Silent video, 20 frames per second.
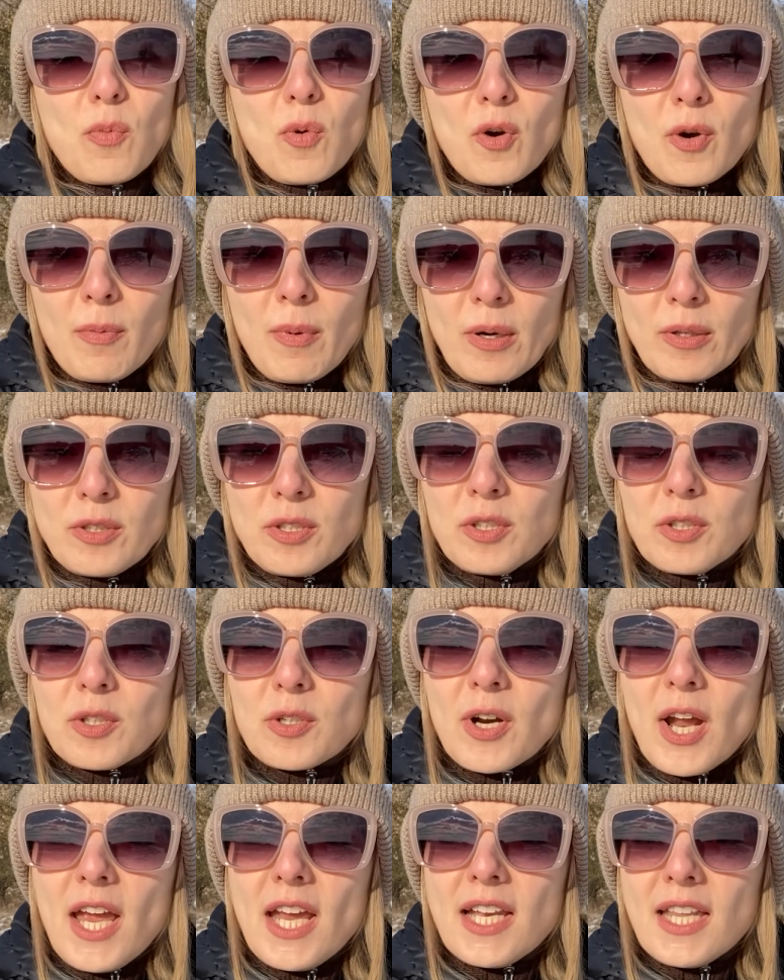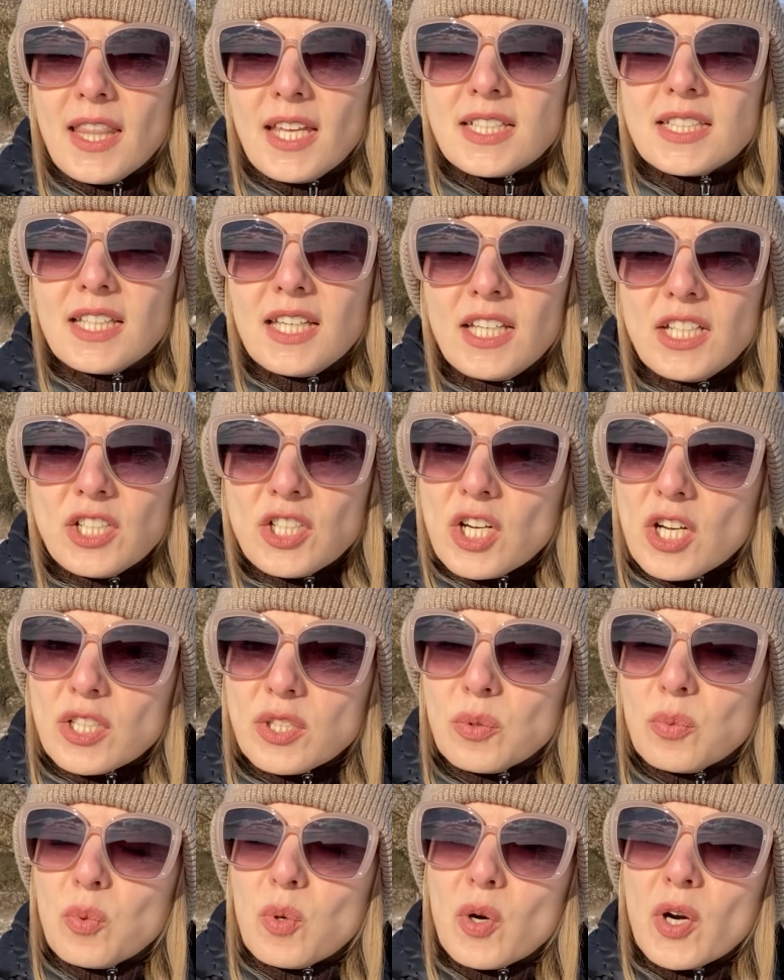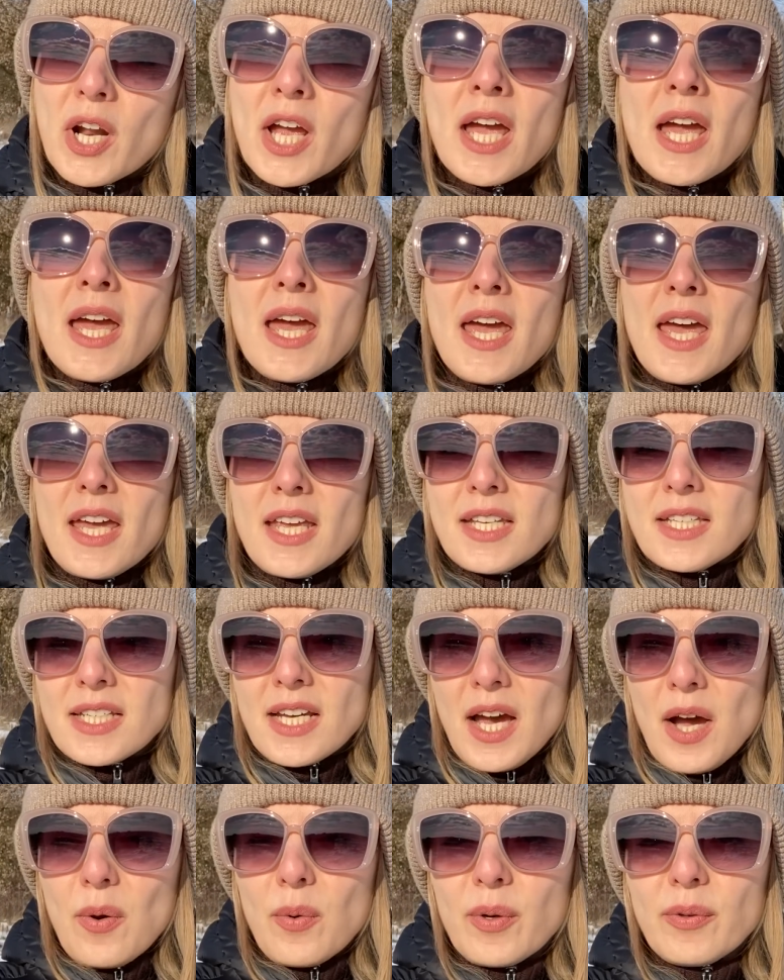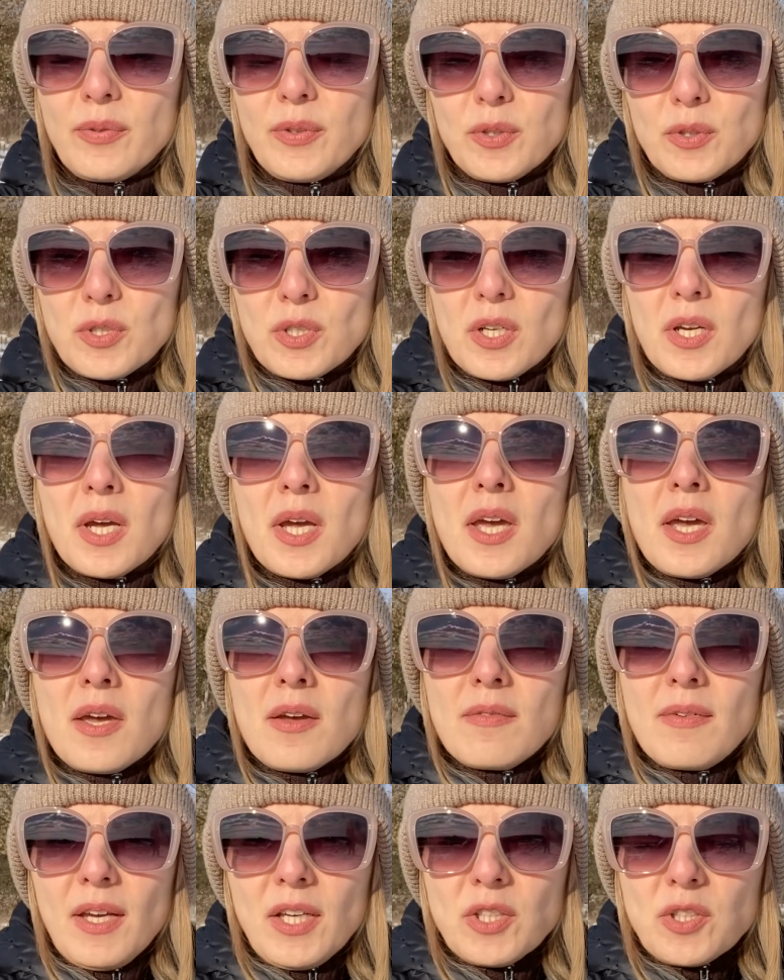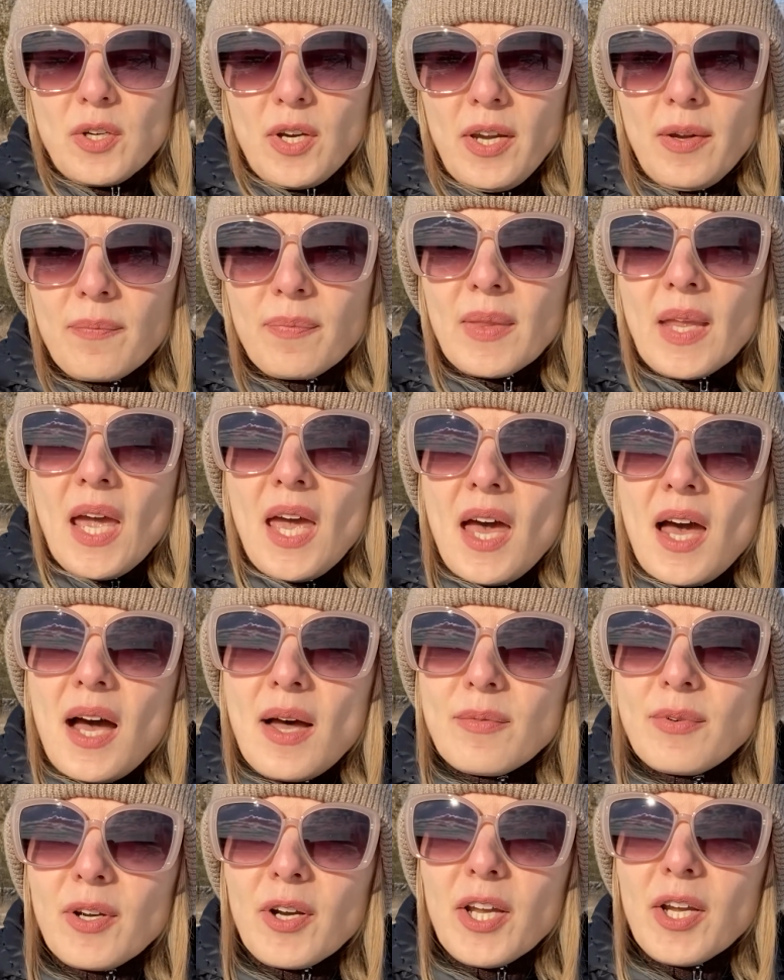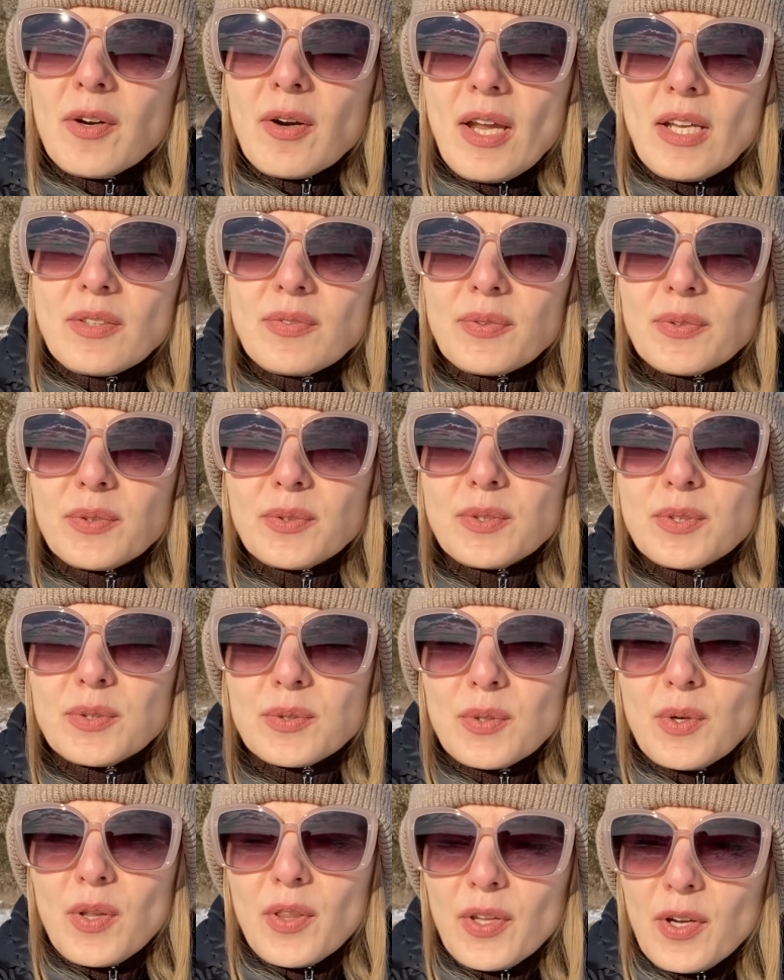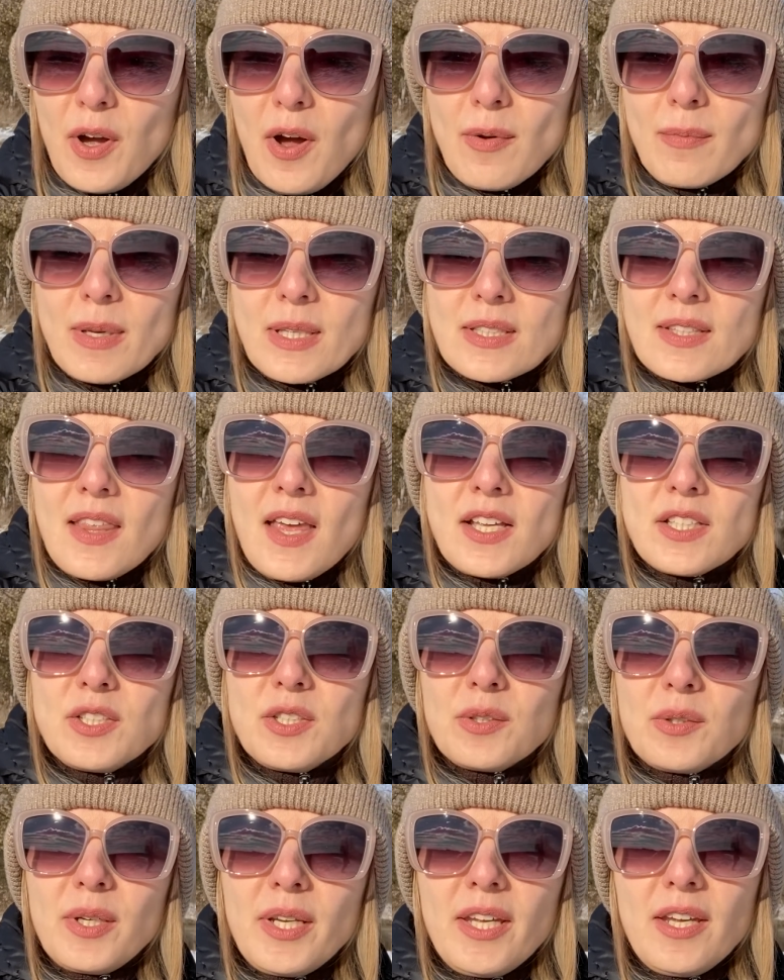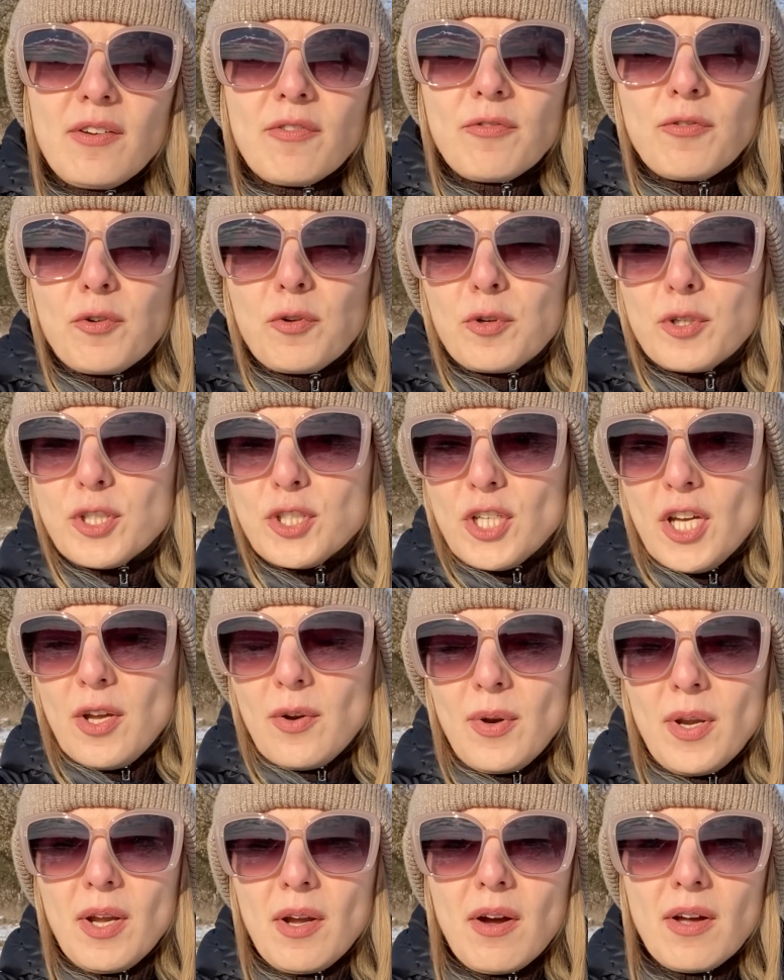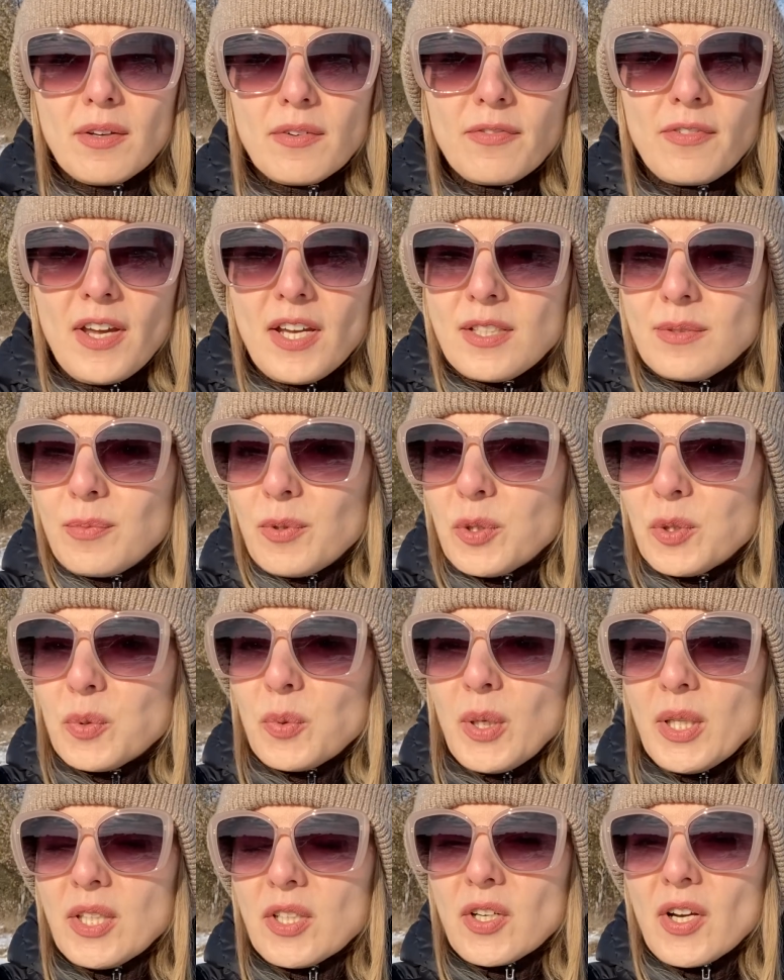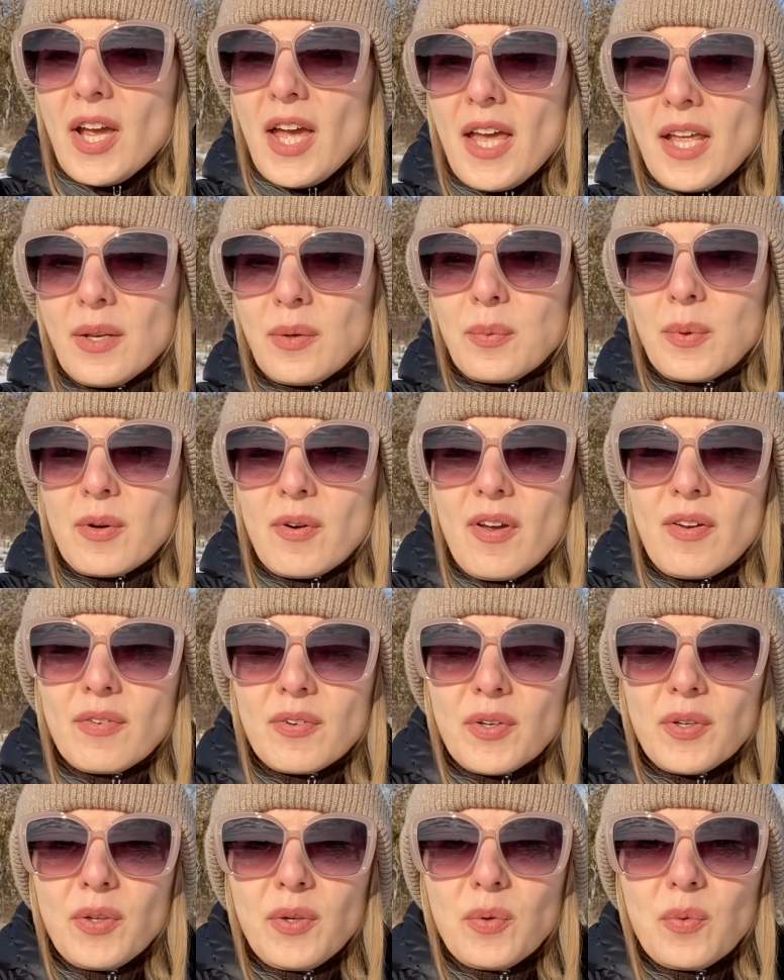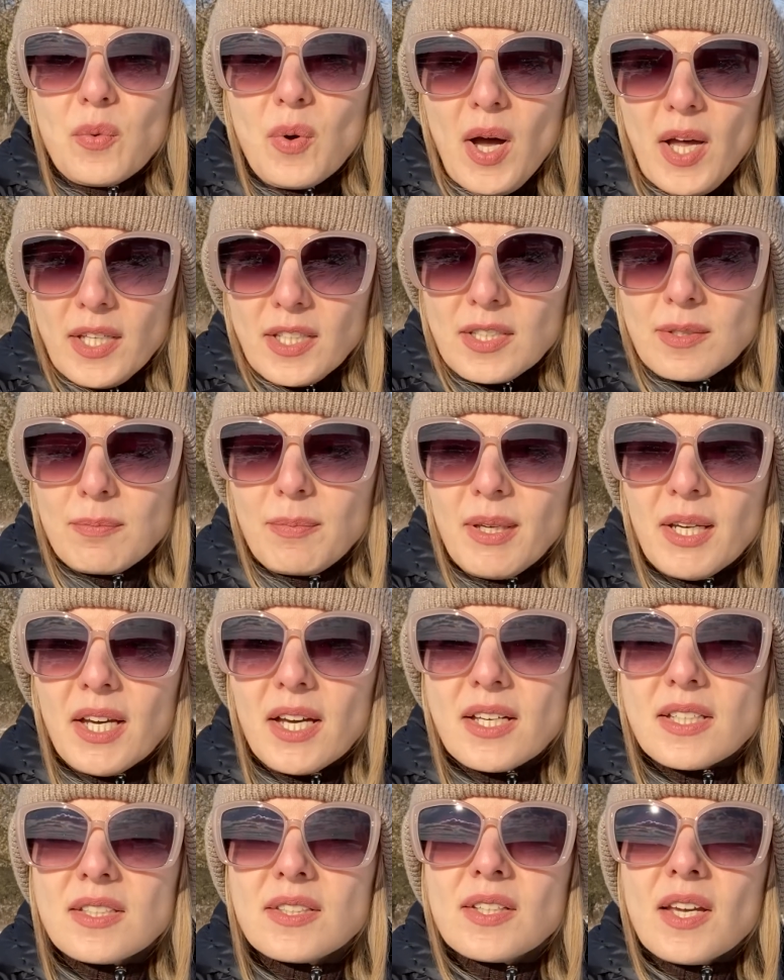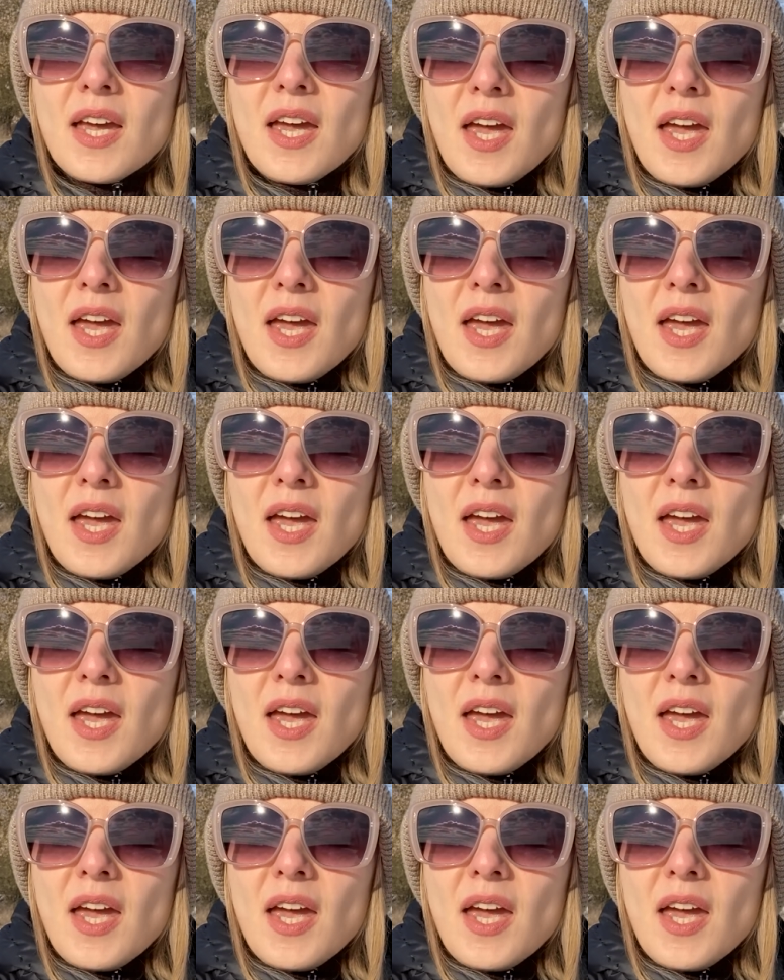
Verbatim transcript: more about Ukraine, this unjust war and our future victory. I'm very grateful to all the comments that you leave for sharing on Facebook, Twitter and wherever you want because